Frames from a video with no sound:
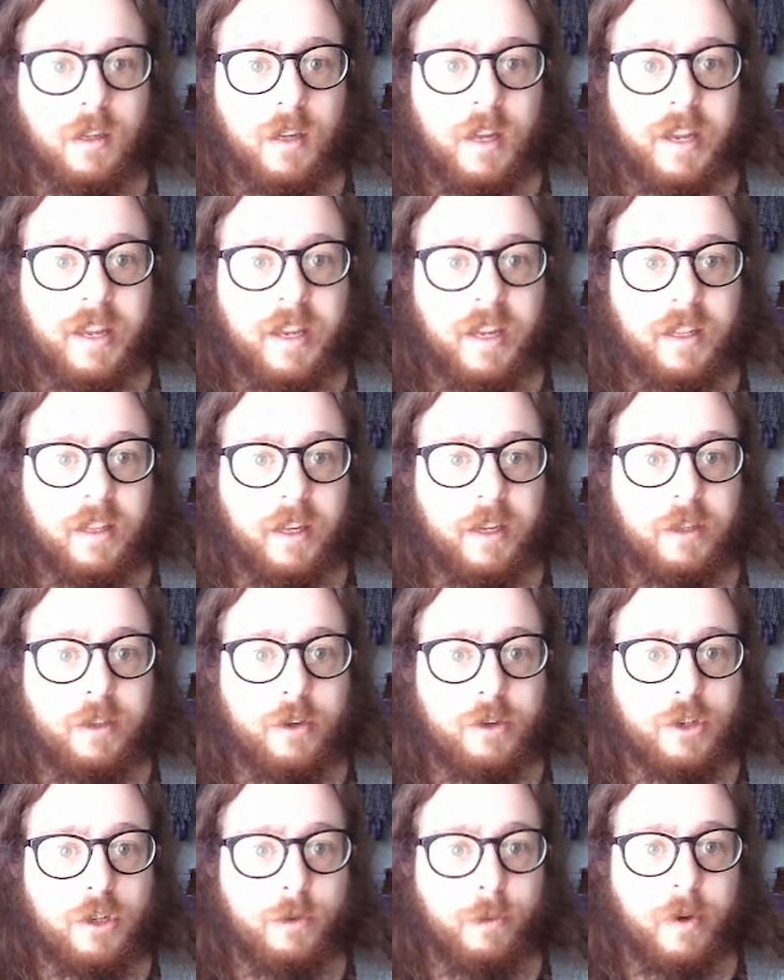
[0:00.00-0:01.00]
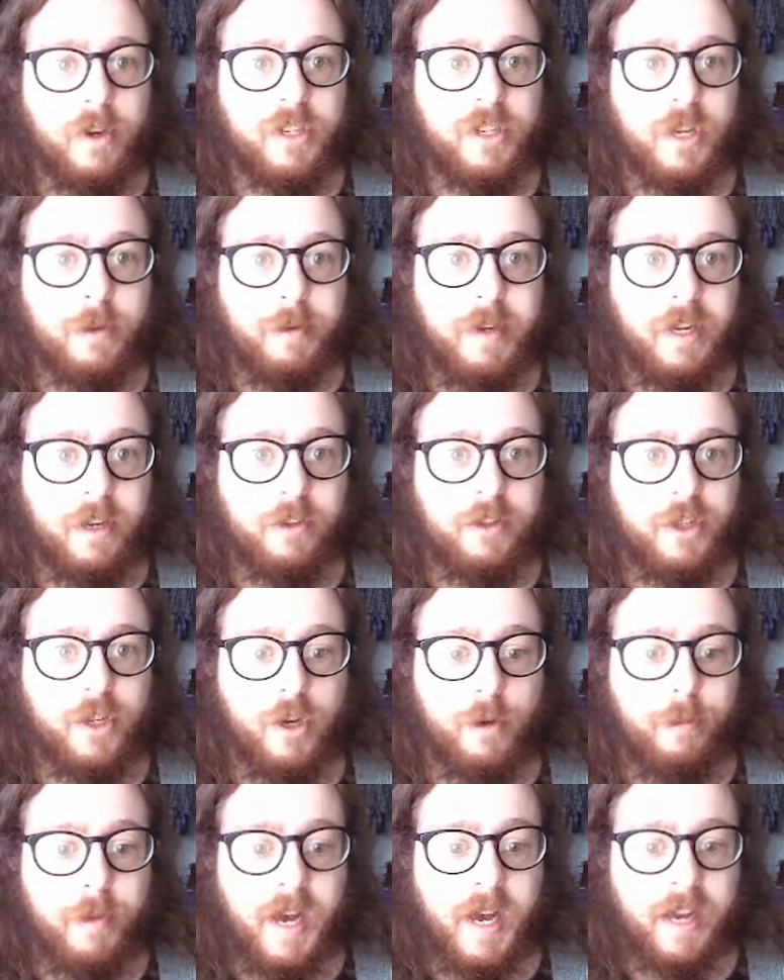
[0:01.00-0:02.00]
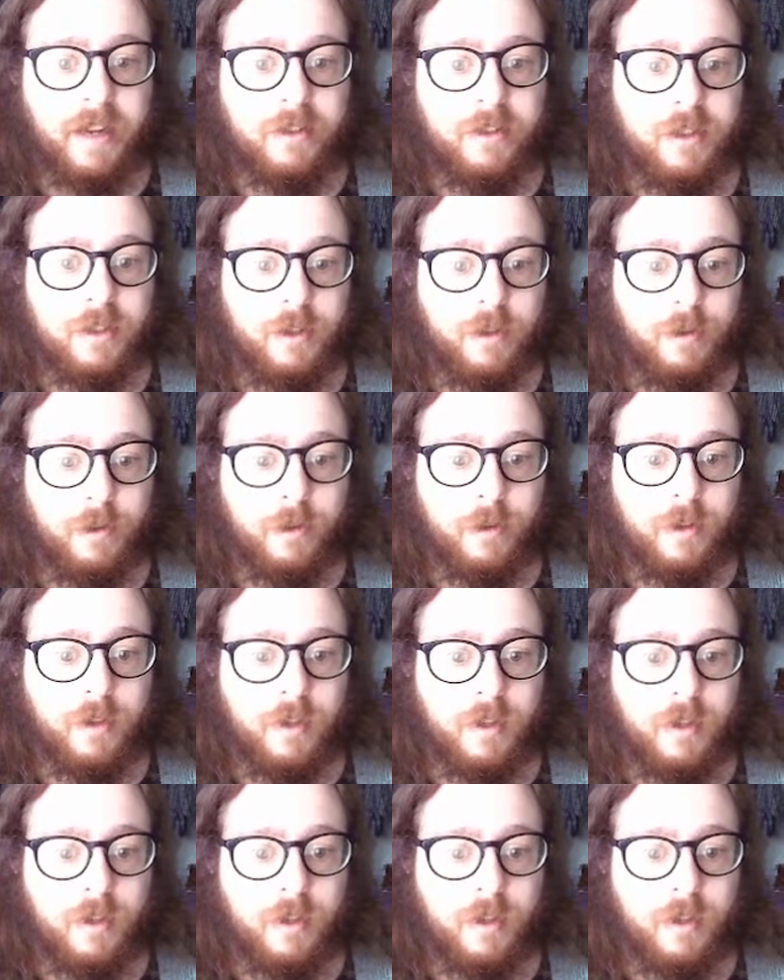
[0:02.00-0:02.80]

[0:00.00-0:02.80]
I can click Notion Workshop here to go back to